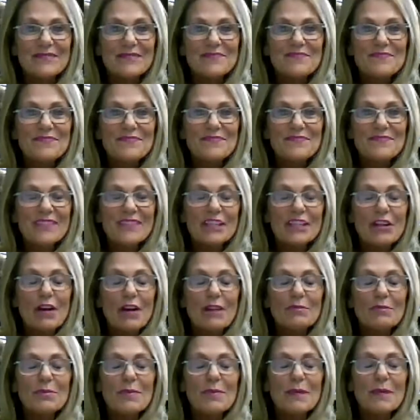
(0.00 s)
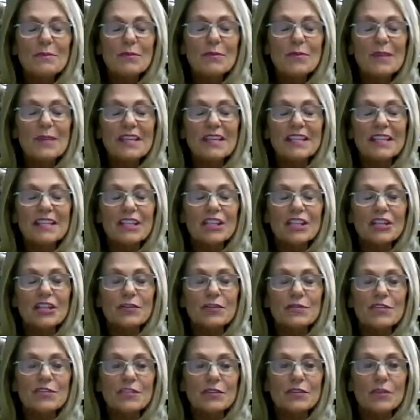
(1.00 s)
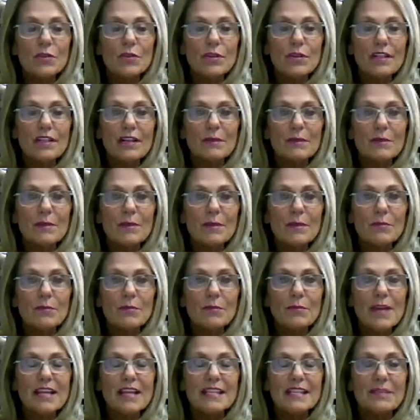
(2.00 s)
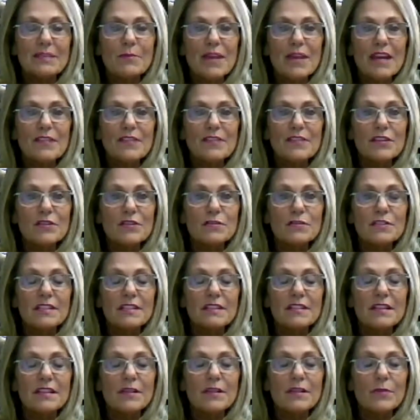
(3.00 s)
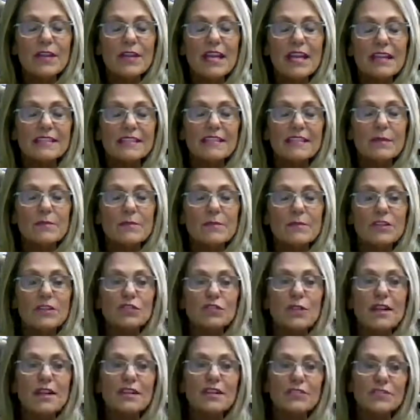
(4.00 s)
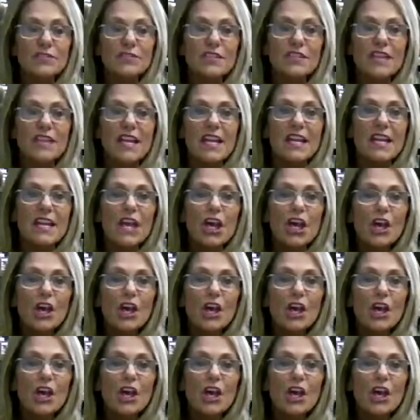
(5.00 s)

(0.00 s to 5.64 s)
you know, I remember being in Q school and I remember Randy Matthews and we had some of the trainers say,